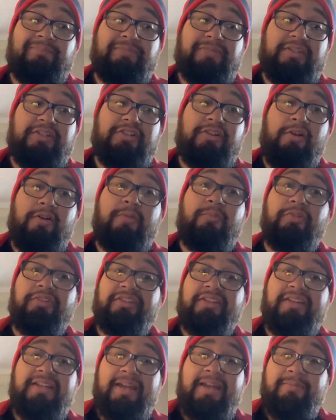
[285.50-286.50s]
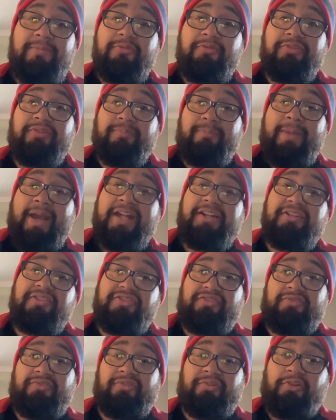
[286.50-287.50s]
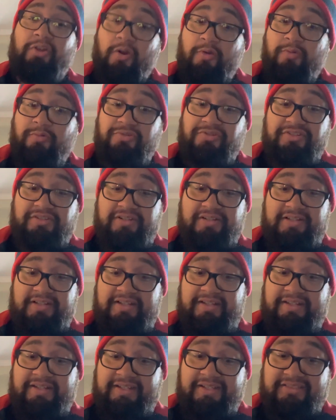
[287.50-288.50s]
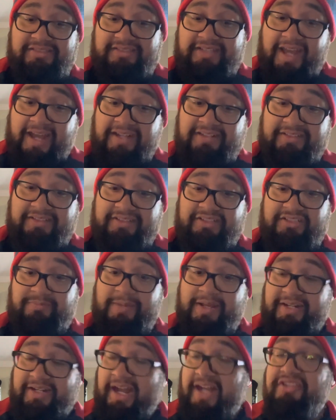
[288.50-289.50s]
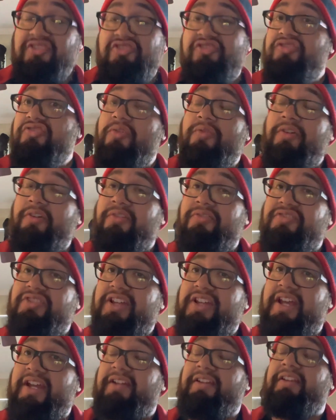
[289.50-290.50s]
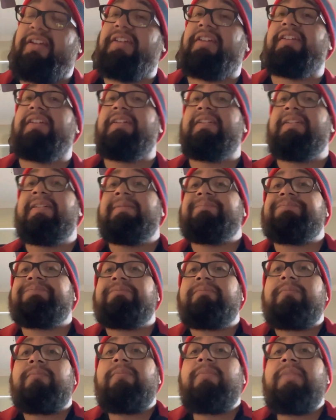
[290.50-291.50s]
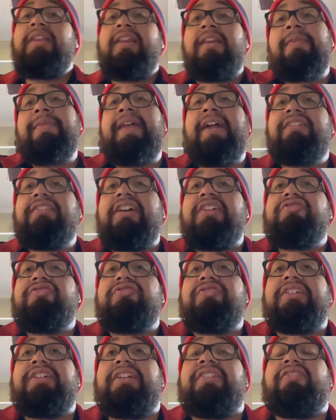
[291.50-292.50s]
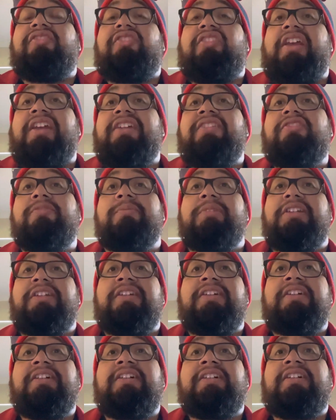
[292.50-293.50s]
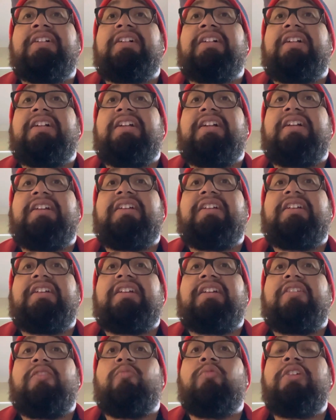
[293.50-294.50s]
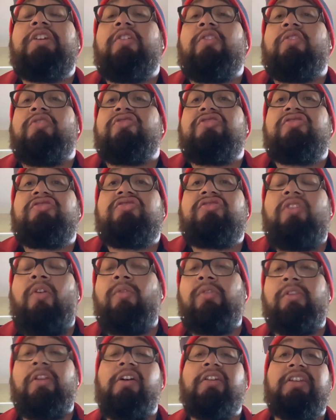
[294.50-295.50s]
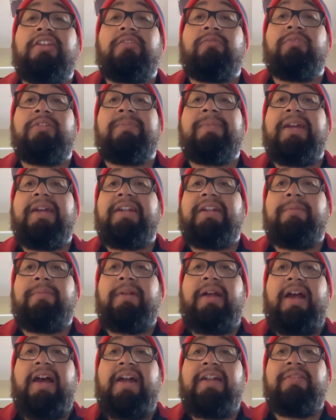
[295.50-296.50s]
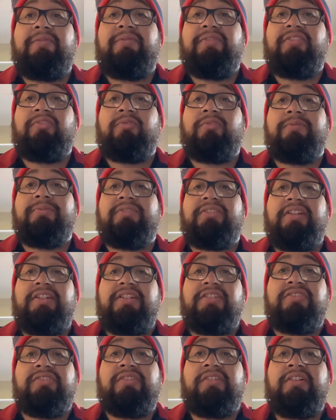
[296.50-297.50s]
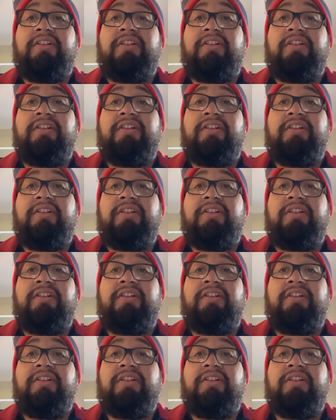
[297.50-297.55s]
It wasn't them. It was the manager, the coach. His tactics, man, I just don't understand. Like, that's actually insane to me. We are so lucky we made it out of this group stage.